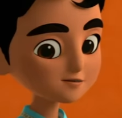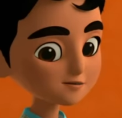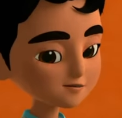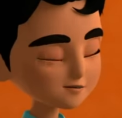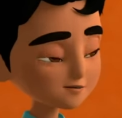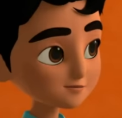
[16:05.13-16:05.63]

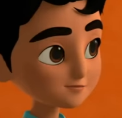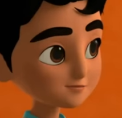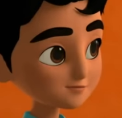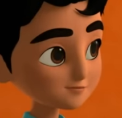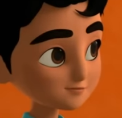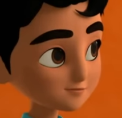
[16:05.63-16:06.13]

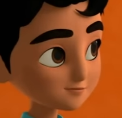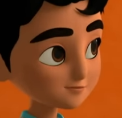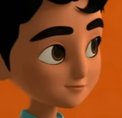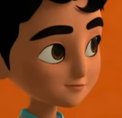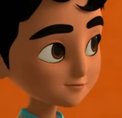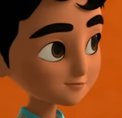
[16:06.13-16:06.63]

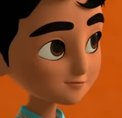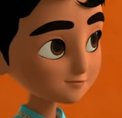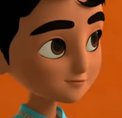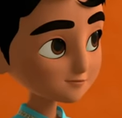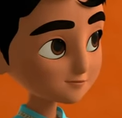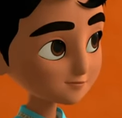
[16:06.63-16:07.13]

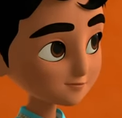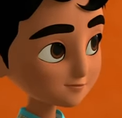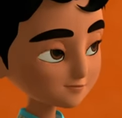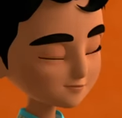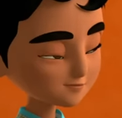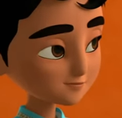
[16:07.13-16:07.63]

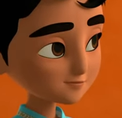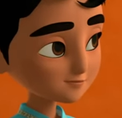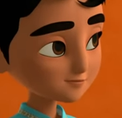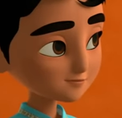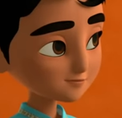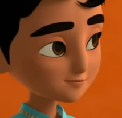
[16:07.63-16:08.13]

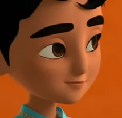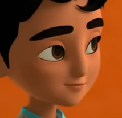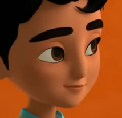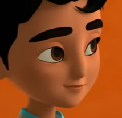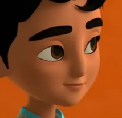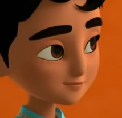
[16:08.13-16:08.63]
[no speech]